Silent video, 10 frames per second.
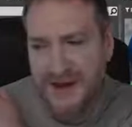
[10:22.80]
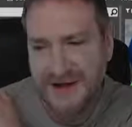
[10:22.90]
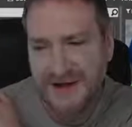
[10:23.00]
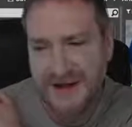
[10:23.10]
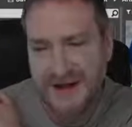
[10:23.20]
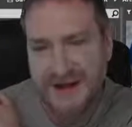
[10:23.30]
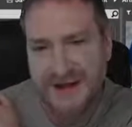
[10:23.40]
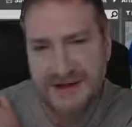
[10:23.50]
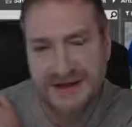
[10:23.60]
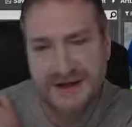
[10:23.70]
Thanks.
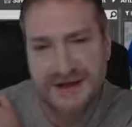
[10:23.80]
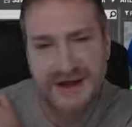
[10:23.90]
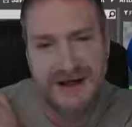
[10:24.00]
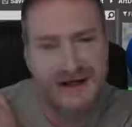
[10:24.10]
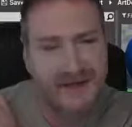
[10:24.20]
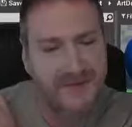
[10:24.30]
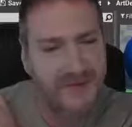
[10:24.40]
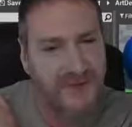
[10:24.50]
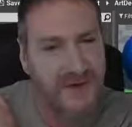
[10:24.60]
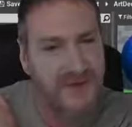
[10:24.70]
It's actually
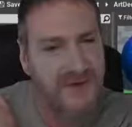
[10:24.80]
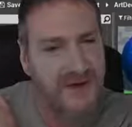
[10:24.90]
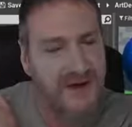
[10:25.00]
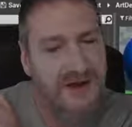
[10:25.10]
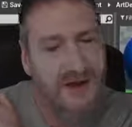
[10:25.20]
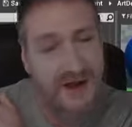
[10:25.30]
not